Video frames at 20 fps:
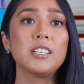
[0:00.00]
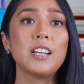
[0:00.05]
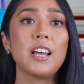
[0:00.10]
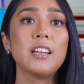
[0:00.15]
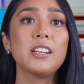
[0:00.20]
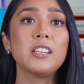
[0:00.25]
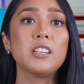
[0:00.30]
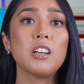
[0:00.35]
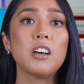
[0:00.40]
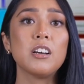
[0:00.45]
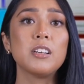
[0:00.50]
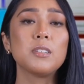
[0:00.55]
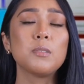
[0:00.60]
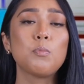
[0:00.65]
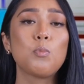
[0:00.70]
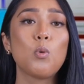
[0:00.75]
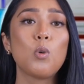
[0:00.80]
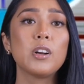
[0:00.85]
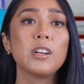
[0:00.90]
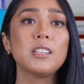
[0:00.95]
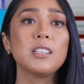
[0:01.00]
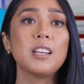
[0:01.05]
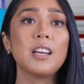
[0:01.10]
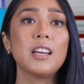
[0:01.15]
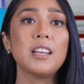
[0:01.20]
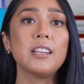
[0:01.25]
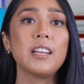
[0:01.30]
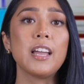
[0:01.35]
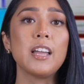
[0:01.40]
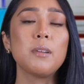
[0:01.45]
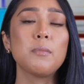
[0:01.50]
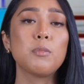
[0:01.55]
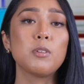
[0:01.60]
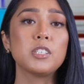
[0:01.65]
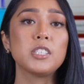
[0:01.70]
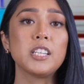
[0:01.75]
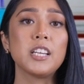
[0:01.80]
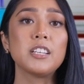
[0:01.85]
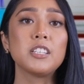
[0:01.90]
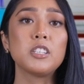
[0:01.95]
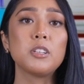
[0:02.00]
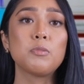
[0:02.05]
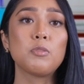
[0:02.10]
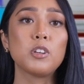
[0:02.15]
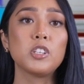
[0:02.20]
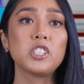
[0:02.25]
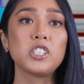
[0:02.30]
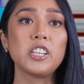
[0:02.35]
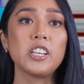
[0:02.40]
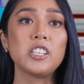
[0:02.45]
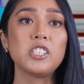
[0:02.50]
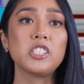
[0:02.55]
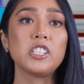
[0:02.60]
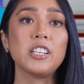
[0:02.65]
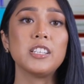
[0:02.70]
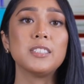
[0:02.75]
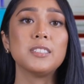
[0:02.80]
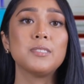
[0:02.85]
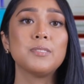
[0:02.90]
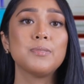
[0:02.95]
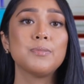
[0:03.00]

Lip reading: 99.98% depreciation.